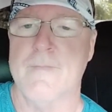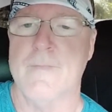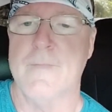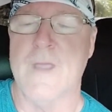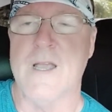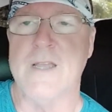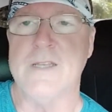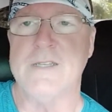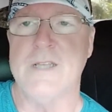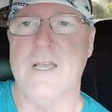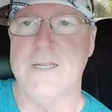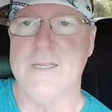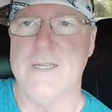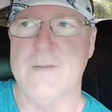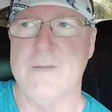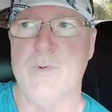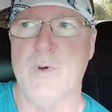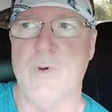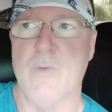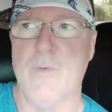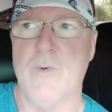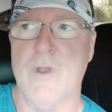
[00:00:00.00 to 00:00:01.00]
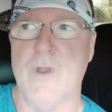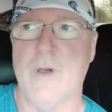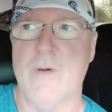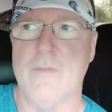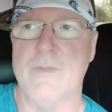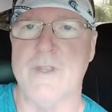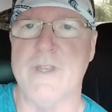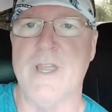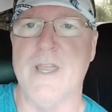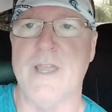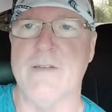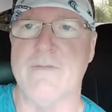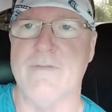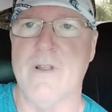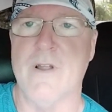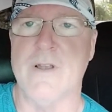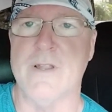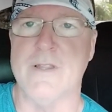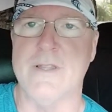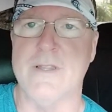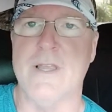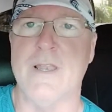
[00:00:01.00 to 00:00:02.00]
actually, I did put one up the day it
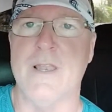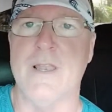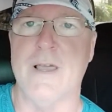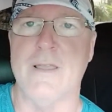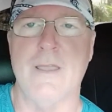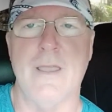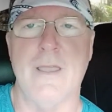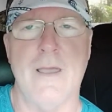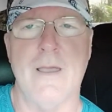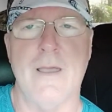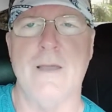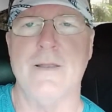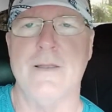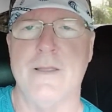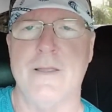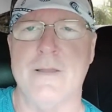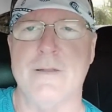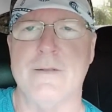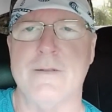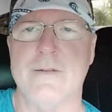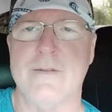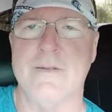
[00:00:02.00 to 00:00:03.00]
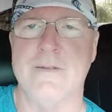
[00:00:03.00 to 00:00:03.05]
flooded, didn't I? Yeah, I did.